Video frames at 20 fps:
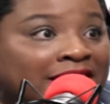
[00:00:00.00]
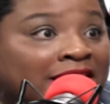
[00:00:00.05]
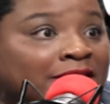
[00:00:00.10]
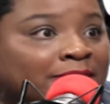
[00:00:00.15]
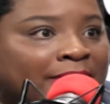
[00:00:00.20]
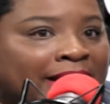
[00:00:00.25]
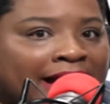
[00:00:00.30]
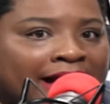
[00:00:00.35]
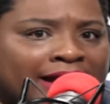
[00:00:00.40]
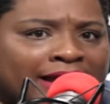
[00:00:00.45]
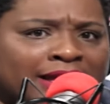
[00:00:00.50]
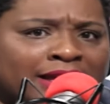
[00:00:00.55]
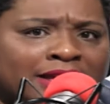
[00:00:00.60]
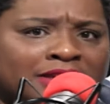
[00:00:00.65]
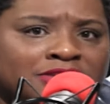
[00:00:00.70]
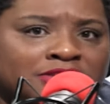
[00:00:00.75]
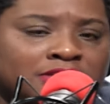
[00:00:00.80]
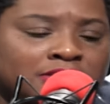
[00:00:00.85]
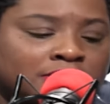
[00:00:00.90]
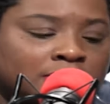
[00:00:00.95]
unpacking
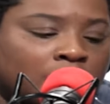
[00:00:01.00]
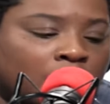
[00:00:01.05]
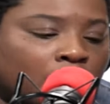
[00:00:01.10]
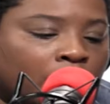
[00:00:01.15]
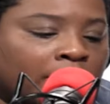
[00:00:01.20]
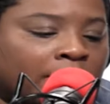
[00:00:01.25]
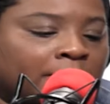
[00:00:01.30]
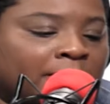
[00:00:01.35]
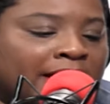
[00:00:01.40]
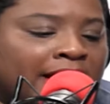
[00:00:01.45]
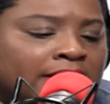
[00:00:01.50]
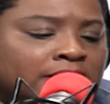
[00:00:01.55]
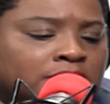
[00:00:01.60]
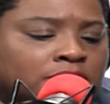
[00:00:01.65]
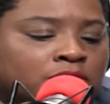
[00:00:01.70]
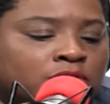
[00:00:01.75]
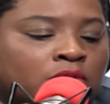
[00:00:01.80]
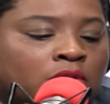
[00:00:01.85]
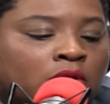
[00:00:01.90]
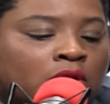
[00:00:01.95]
and she's going back
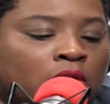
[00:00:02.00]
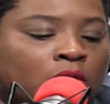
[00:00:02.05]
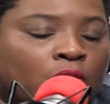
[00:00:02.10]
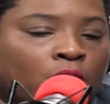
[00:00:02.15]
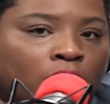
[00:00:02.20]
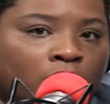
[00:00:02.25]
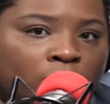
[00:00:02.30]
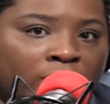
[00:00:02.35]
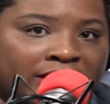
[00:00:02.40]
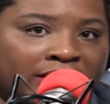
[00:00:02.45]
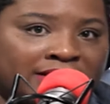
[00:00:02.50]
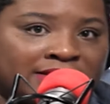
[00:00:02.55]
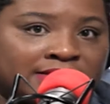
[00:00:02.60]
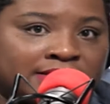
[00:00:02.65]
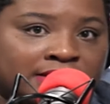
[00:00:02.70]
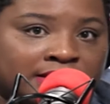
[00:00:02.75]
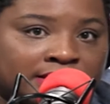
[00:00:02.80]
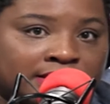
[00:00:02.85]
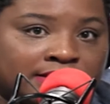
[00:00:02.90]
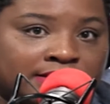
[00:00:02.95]
to, well, what is
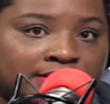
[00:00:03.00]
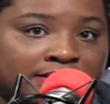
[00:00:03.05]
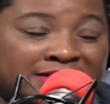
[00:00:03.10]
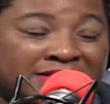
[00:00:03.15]
this?